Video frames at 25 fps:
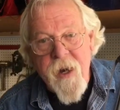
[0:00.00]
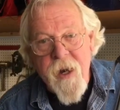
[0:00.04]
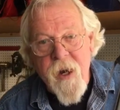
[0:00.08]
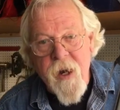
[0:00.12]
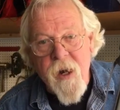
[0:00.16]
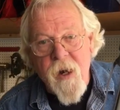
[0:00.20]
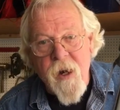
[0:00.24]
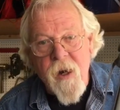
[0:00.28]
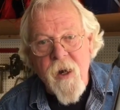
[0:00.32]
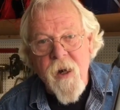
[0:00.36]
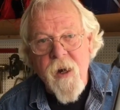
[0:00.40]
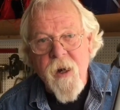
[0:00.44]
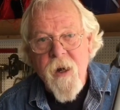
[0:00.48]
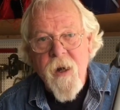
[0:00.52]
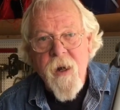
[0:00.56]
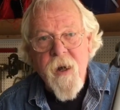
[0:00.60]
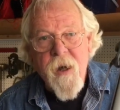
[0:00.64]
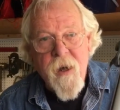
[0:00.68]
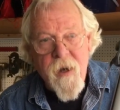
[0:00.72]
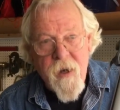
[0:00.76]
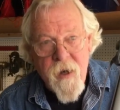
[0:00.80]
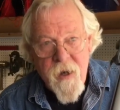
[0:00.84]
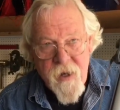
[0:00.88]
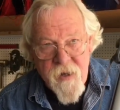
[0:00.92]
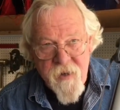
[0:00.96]
here,
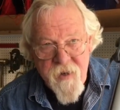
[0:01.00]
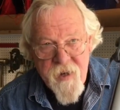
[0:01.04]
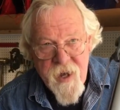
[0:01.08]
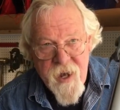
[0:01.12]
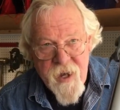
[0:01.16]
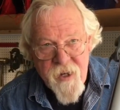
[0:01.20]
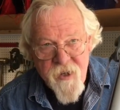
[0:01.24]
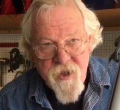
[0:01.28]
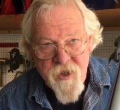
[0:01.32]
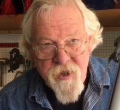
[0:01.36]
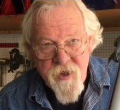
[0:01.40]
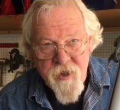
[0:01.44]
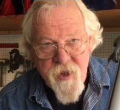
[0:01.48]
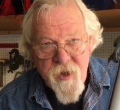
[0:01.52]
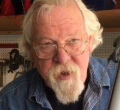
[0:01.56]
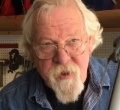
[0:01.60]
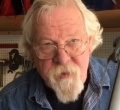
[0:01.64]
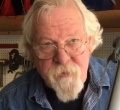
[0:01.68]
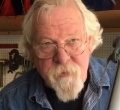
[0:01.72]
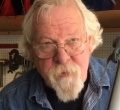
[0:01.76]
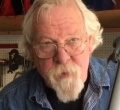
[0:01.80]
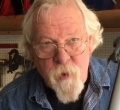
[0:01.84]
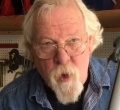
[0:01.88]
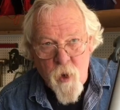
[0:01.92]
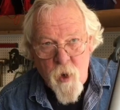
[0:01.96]
attach it to the
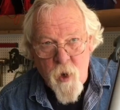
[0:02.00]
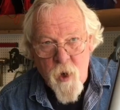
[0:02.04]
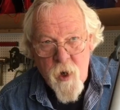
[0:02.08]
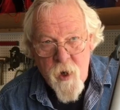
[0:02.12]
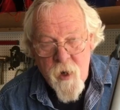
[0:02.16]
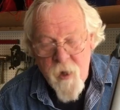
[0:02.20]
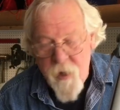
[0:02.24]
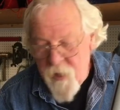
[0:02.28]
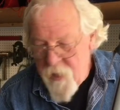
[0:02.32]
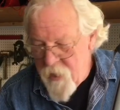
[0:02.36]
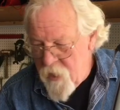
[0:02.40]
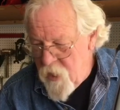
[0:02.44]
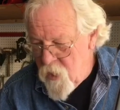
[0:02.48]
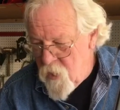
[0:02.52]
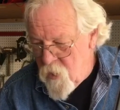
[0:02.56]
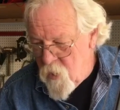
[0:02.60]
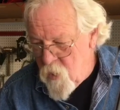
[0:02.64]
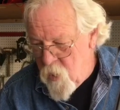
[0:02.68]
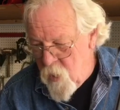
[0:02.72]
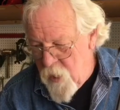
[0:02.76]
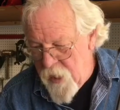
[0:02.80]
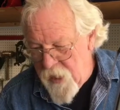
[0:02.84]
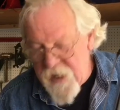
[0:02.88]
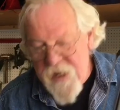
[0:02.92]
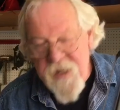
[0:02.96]
floor,
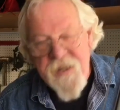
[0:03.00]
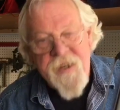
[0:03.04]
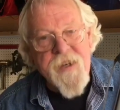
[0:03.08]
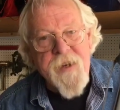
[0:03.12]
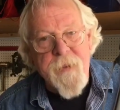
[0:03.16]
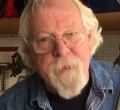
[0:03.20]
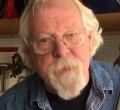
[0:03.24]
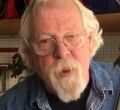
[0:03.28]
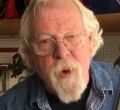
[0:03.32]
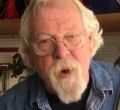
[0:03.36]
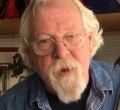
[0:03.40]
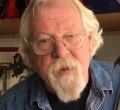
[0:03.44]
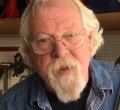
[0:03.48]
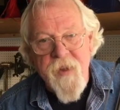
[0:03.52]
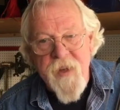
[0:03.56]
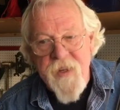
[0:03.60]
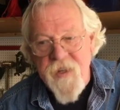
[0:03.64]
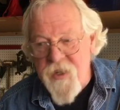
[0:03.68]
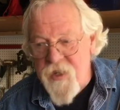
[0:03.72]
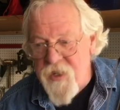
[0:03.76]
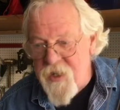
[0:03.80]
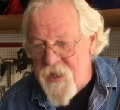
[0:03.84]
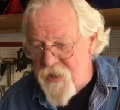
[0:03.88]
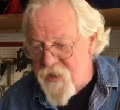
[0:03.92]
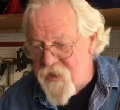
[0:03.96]
really support
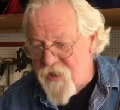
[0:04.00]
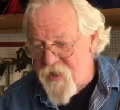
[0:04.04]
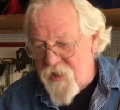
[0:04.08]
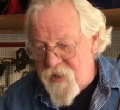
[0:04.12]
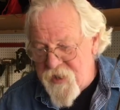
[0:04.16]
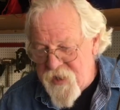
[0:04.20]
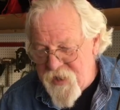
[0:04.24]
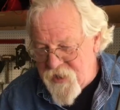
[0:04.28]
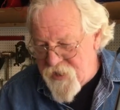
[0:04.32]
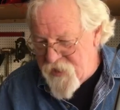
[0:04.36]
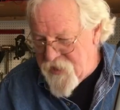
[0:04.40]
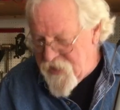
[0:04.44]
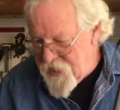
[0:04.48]
this good so these